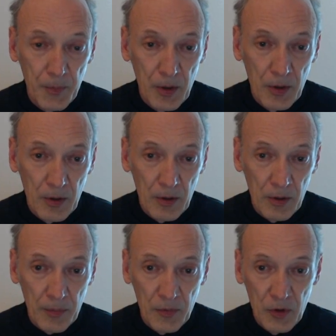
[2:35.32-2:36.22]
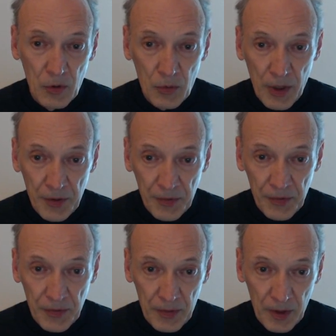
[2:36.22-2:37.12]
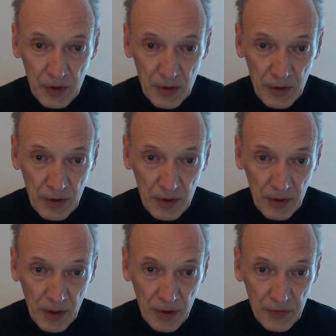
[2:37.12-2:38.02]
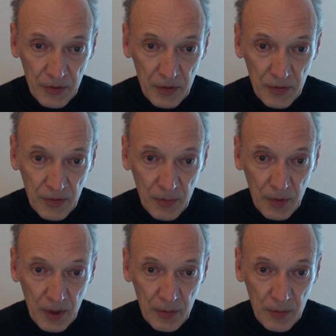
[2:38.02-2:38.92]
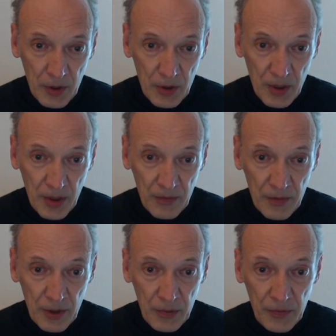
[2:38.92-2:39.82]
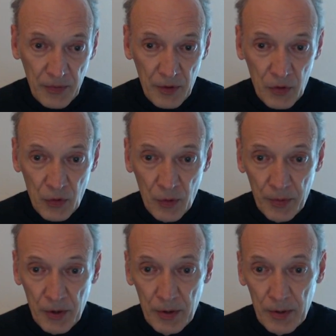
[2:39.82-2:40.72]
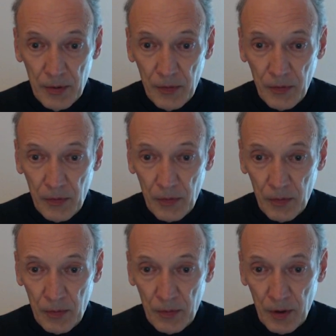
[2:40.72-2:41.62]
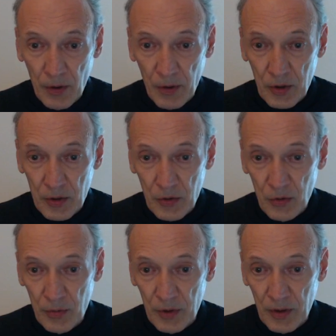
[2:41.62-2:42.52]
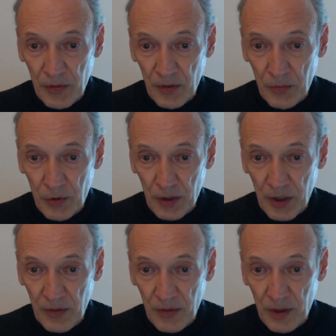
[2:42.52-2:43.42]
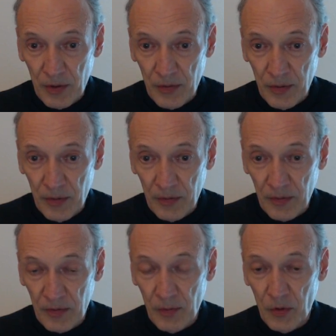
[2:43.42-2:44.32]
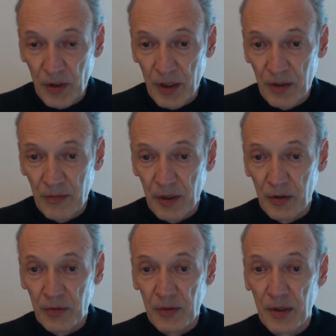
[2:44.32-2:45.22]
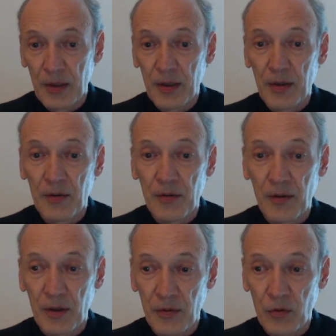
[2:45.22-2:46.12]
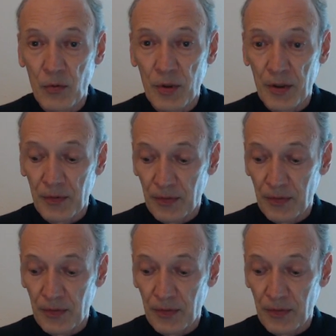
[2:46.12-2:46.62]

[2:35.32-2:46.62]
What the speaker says: The US actually last year in December had much higher values than Germany, so now actually Germany has somewhat higher values than the US.